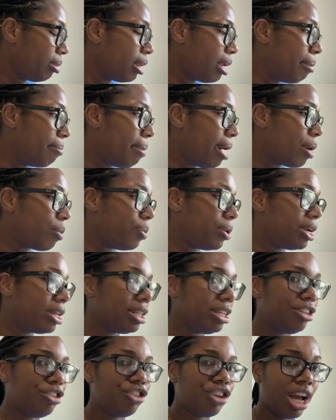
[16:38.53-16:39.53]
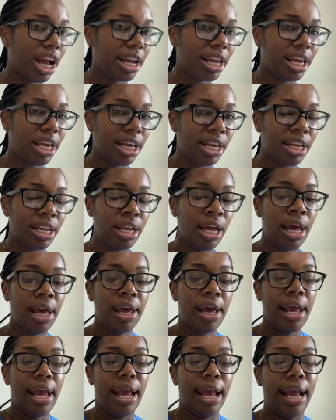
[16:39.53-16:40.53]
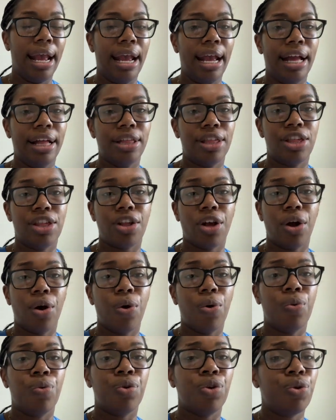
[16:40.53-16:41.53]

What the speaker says: my weekly check-in. And so